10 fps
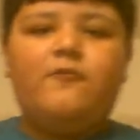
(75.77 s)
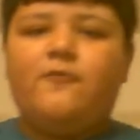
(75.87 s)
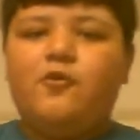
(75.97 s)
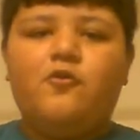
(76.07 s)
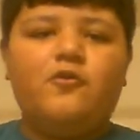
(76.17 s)

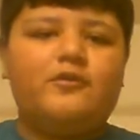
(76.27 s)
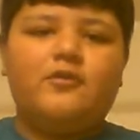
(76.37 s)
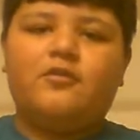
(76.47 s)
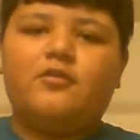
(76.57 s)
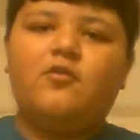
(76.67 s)
food
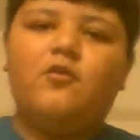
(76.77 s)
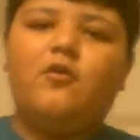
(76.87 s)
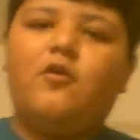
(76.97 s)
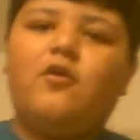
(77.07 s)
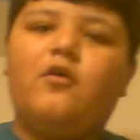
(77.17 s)
to
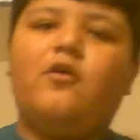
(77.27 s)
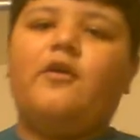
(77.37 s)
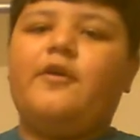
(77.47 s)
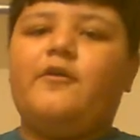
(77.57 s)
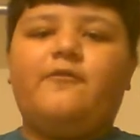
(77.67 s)
school or
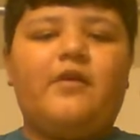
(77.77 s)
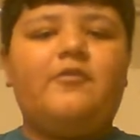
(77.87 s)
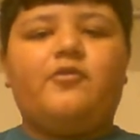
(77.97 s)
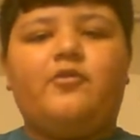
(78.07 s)
your favorite